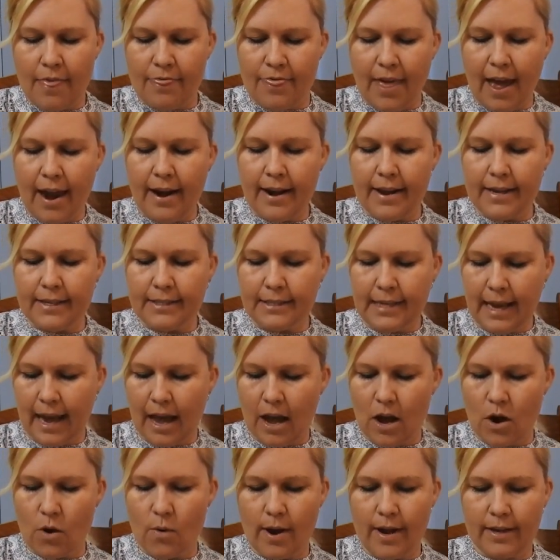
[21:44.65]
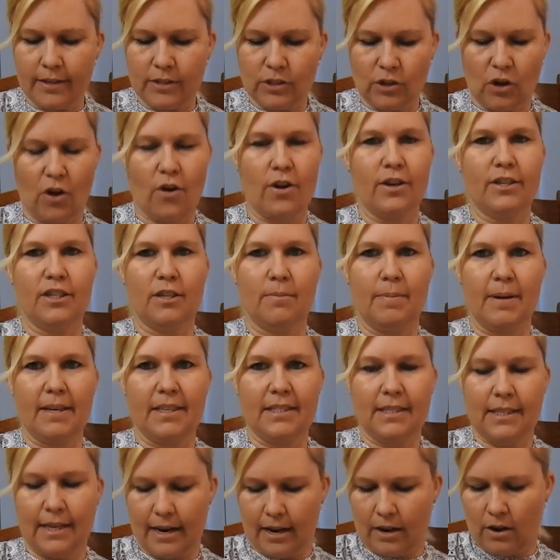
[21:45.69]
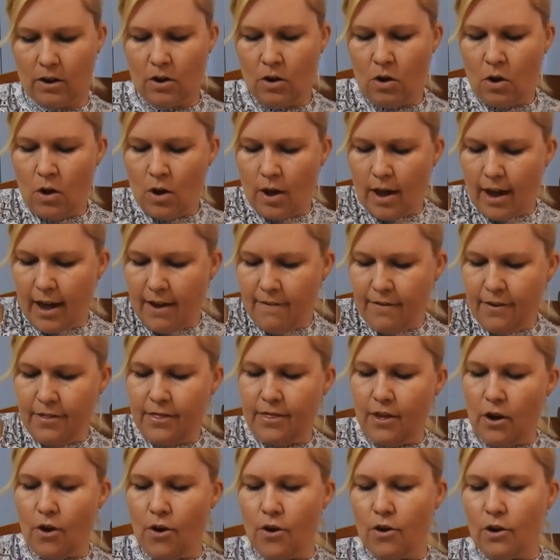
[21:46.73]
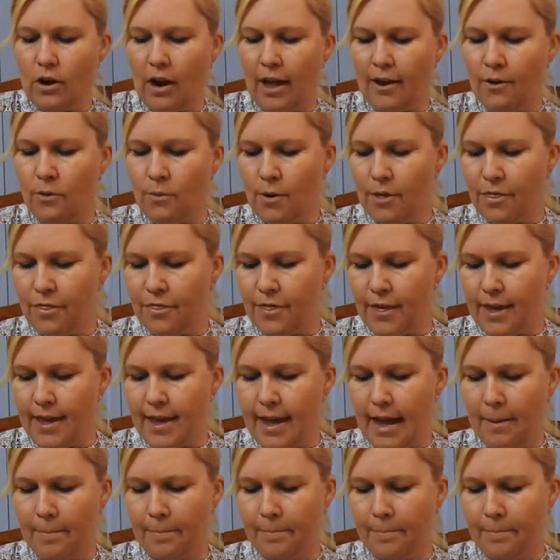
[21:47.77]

that is how it's going to be sitting. Even though, like with the